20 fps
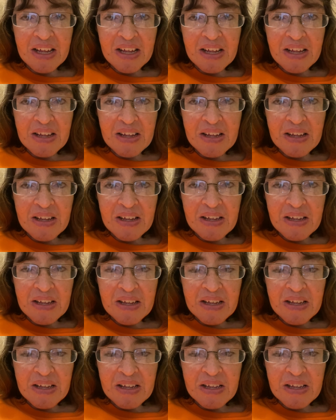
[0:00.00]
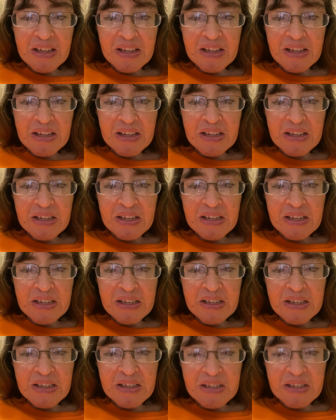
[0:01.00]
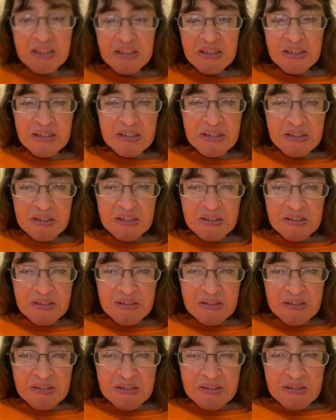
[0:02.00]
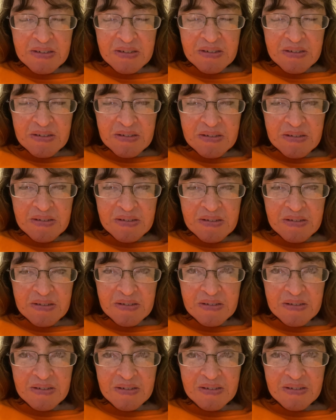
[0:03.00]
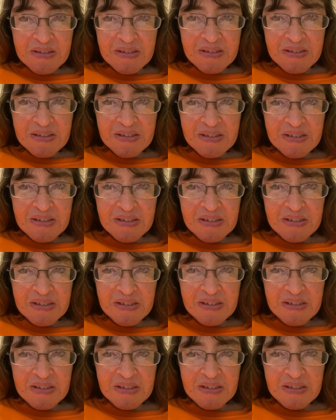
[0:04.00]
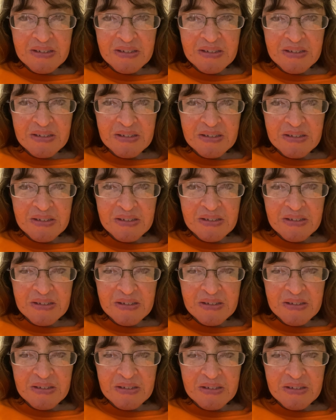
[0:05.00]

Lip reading: Nothing is said.